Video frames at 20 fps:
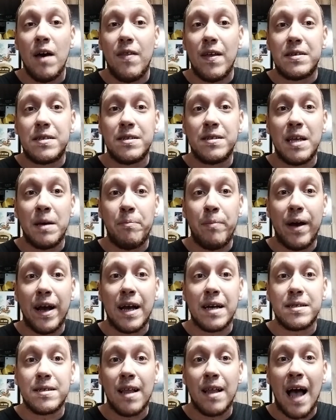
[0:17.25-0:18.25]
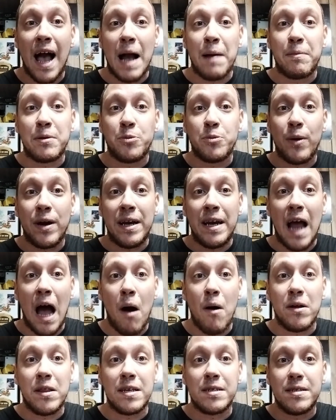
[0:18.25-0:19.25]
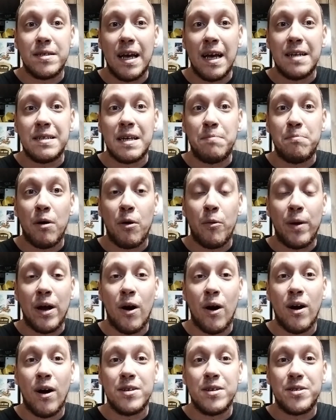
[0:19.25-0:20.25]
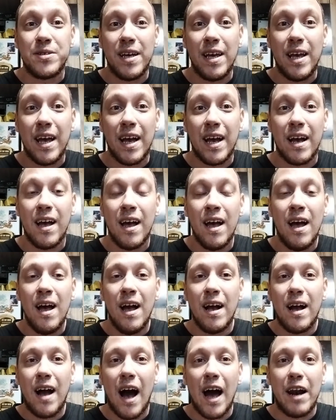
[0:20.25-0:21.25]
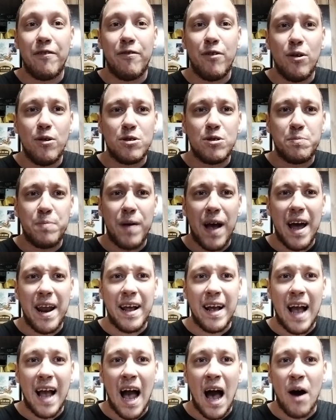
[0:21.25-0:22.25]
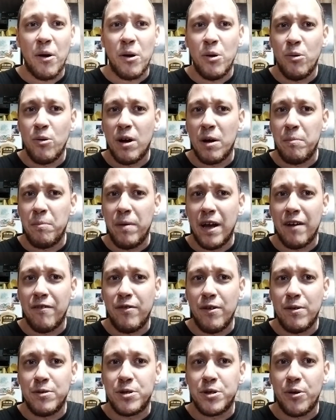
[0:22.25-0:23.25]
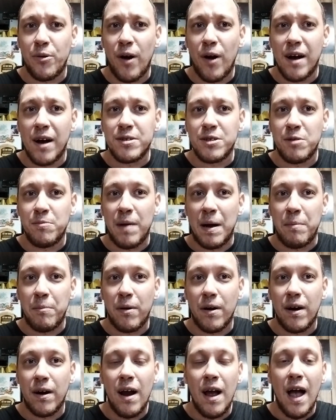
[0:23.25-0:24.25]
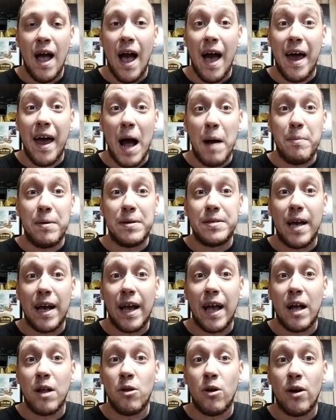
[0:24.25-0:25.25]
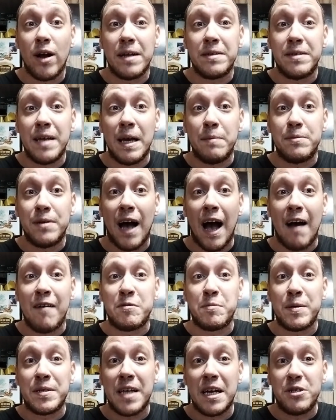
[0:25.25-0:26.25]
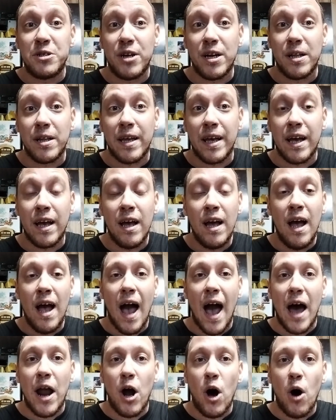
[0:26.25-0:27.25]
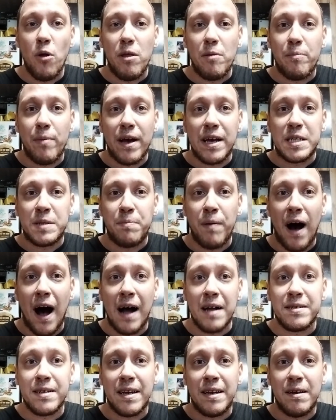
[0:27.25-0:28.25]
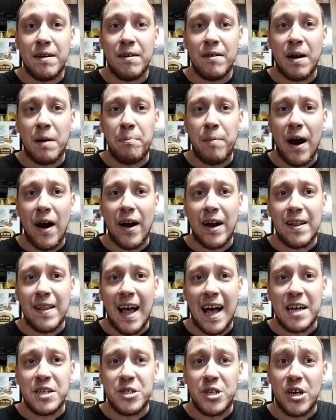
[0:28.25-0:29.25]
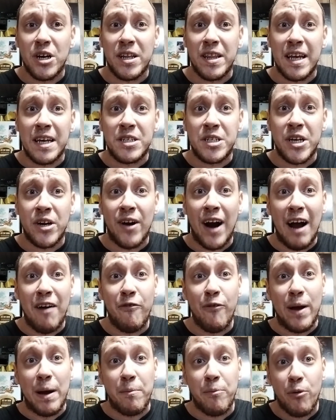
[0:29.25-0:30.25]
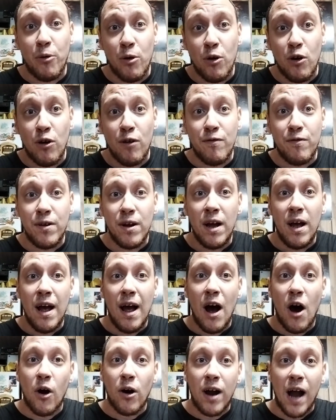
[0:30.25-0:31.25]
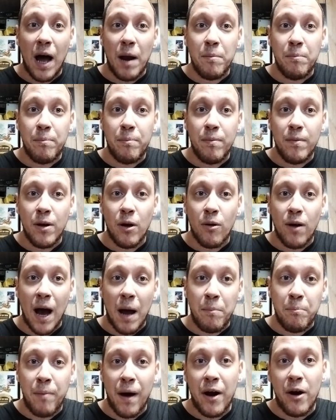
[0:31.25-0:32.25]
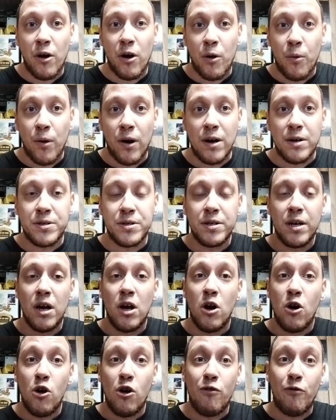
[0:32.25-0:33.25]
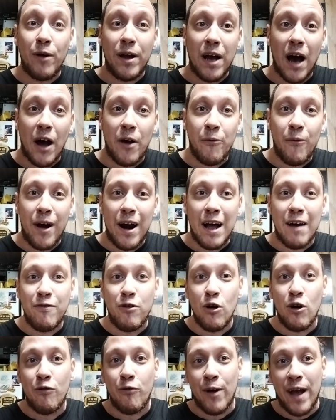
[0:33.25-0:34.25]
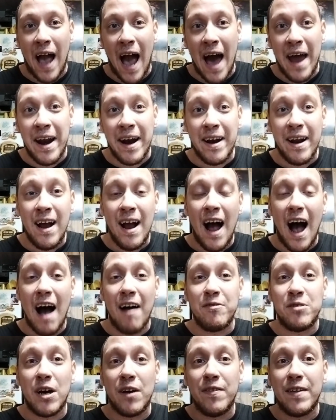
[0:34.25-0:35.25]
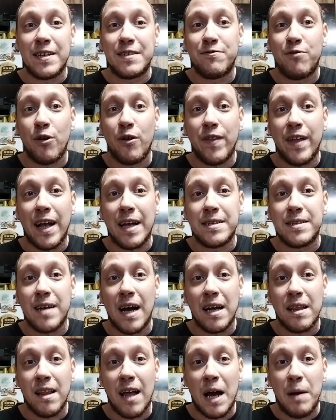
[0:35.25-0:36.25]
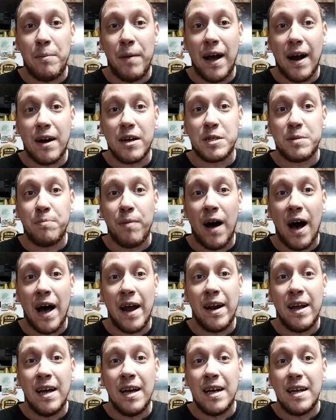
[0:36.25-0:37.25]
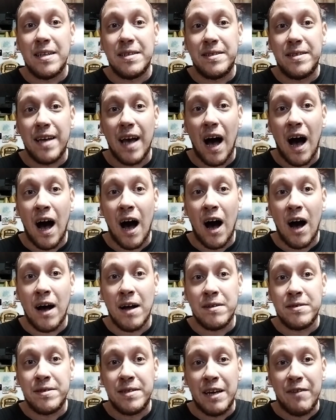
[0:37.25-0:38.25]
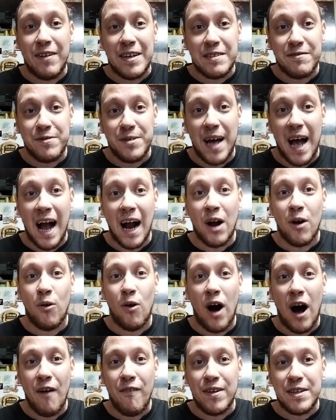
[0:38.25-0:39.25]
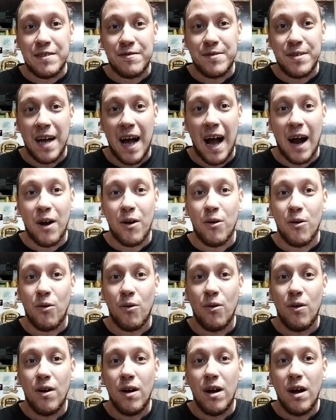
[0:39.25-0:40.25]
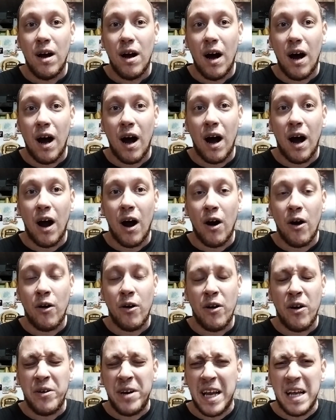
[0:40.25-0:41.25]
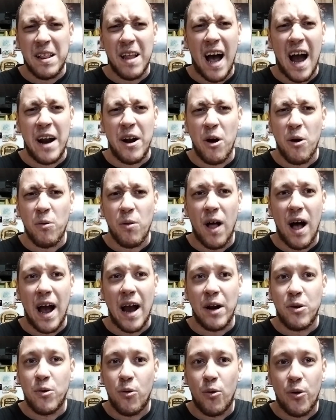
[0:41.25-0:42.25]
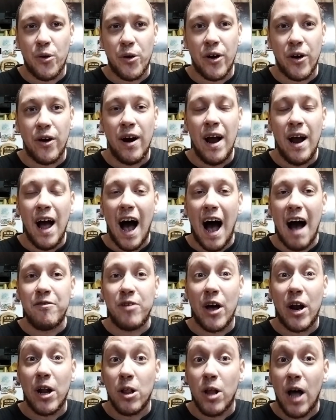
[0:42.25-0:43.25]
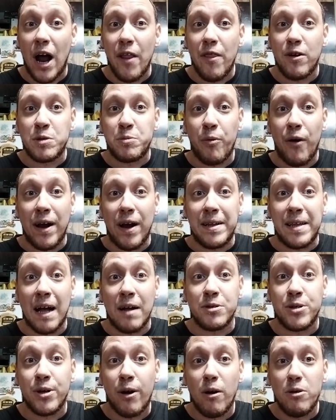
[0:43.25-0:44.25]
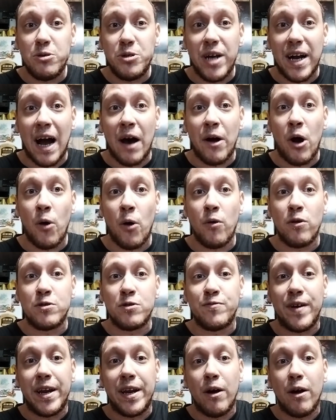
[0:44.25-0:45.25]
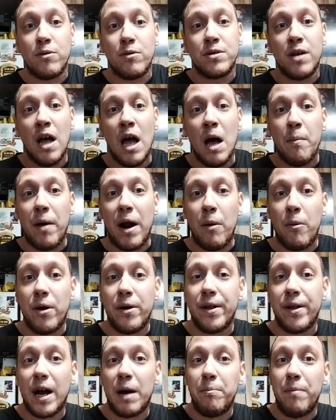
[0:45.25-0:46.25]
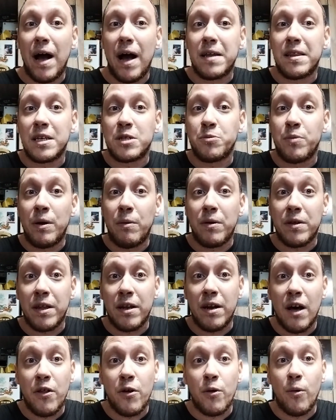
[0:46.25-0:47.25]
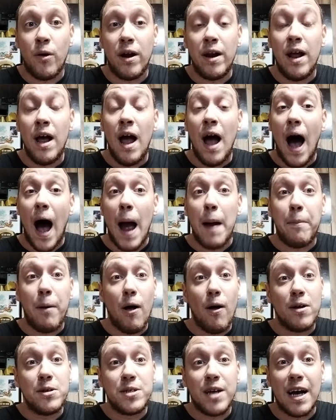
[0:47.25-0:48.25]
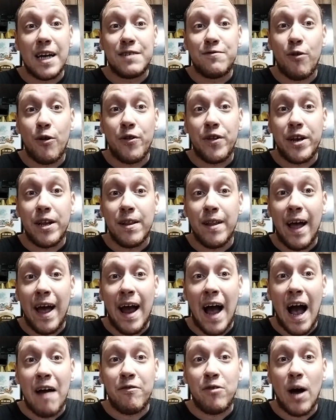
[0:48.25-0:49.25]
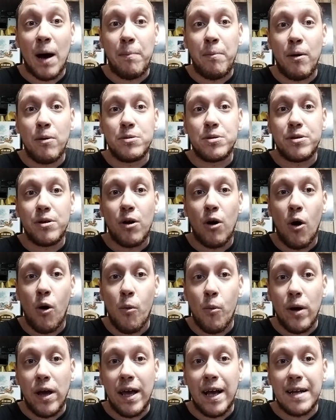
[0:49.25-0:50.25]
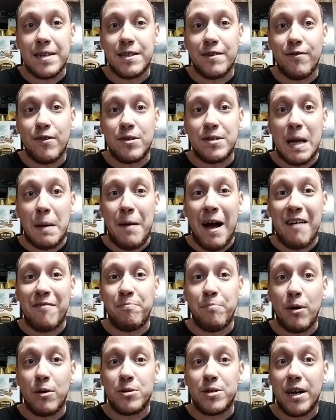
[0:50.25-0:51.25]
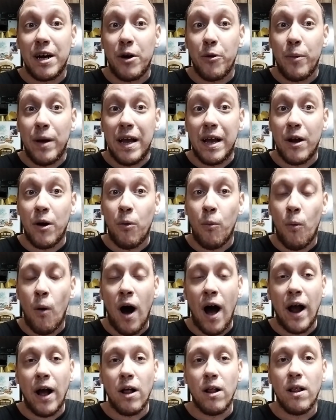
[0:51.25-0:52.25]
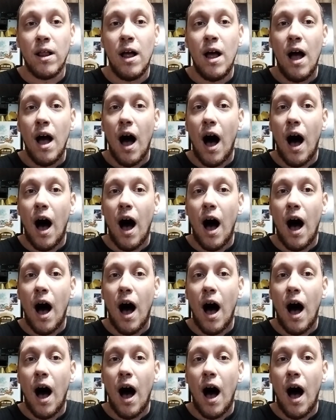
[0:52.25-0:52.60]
This is the biggest lag between now and the season, but we are seeing kind of who's panning out, who could be a future roster member, and I've been taking a look at deep dives positionally at all the big spots and comparing last year to this year. Have we improved or gotten better or worse? Who have we gotten rid of? Who have we added? I've done this for the inside linebacker spot, defensive tackle, offensive tackle, or D-line, O-line, corner. I've done a lot of those breakdowns, so go check out all those videos. But I wanted to come back this week with another one. I apologize for the delay. I've not posted all week. It's the first time I haven't posted in a week in a while.